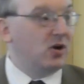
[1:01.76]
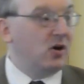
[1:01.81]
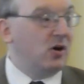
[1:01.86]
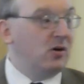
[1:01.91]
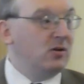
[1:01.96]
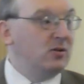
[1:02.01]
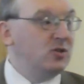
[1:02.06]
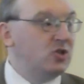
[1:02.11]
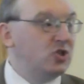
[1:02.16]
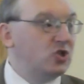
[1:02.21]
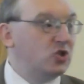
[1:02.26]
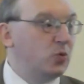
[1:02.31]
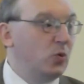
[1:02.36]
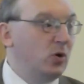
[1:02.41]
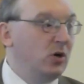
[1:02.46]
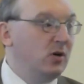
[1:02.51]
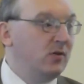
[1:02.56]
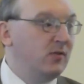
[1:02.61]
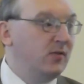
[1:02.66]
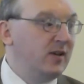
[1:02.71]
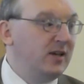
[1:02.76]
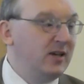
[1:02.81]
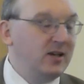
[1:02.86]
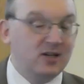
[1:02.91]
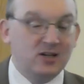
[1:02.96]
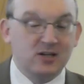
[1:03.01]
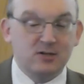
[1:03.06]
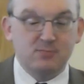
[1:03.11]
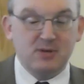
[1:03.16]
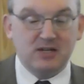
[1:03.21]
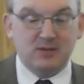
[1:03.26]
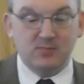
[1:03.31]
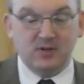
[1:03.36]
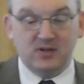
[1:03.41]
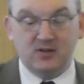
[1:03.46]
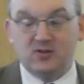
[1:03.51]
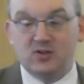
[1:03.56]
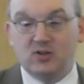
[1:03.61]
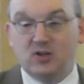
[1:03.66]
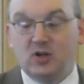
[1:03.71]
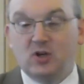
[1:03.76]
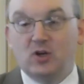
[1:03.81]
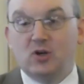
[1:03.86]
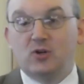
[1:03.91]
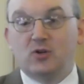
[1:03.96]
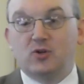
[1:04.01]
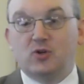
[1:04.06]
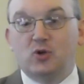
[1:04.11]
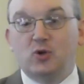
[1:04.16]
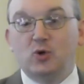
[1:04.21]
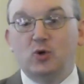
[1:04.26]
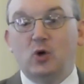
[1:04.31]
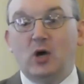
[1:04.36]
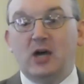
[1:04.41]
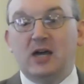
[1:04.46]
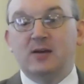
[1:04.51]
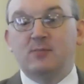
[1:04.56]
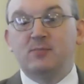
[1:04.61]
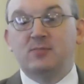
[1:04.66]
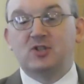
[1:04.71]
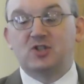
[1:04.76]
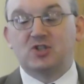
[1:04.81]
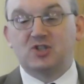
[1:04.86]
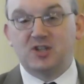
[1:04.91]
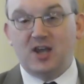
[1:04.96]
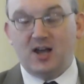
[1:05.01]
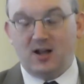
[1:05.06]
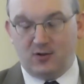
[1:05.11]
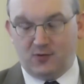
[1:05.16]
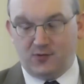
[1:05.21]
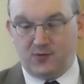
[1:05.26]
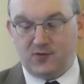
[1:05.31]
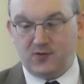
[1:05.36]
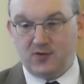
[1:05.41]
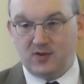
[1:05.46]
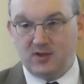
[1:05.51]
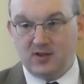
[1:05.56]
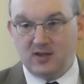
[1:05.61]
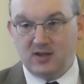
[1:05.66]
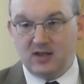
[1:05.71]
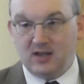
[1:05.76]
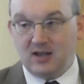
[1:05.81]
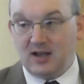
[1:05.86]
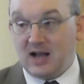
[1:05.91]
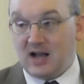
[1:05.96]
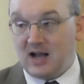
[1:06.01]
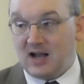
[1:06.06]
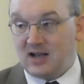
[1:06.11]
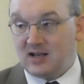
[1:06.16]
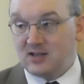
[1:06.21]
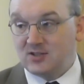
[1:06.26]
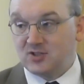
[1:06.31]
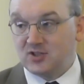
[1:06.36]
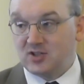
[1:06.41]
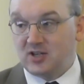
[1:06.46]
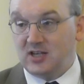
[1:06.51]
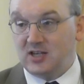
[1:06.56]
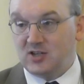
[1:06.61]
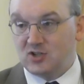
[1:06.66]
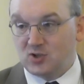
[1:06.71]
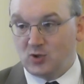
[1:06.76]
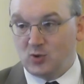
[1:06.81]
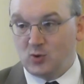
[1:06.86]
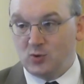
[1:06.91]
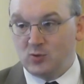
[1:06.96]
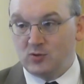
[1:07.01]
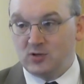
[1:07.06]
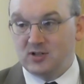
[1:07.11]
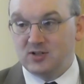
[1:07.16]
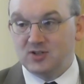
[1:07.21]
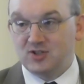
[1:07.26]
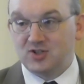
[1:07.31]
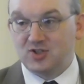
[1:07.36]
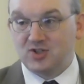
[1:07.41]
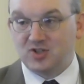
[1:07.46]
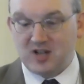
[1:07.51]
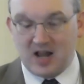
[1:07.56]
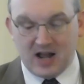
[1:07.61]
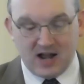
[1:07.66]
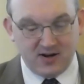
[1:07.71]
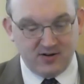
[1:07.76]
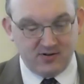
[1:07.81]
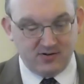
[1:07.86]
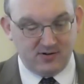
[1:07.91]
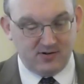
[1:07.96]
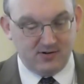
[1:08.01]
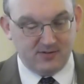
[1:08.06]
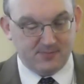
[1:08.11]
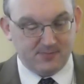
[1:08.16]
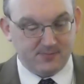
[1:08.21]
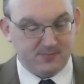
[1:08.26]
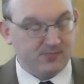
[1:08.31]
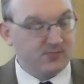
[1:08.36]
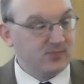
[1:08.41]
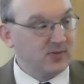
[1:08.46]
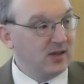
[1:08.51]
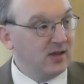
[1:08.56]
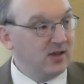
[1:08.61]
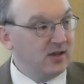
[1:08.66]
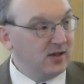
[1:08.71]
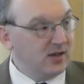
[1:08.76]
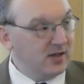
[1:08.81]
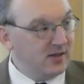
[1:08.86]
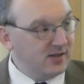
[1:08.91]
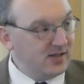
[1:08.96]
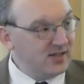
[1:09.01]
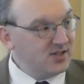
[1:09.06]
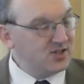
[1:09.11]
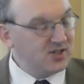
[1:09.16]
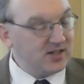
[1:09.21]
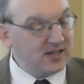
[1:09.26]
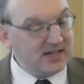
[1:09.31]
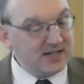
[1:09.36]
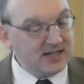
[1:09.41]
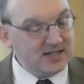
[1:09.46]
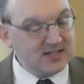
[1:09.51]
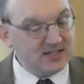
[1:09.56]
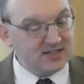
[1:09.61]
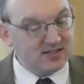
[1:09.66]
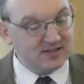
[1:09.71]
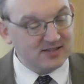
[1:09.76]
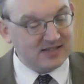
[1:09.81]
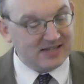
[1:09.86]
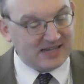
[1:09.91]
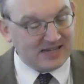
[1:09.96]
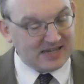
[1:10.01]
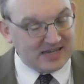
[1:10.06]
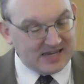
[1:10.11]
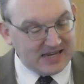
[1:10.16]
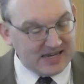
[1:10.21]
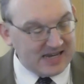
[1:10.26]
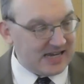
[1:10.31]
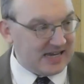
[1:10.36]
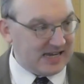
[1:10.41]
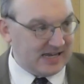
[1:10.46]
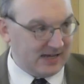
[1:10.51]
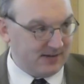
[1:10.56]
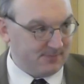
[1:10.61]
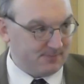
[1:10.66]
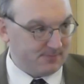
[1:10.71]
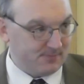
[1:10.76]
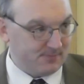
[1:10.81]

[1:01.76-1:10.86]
unswerving commitment to himself as his own standard. This is the key.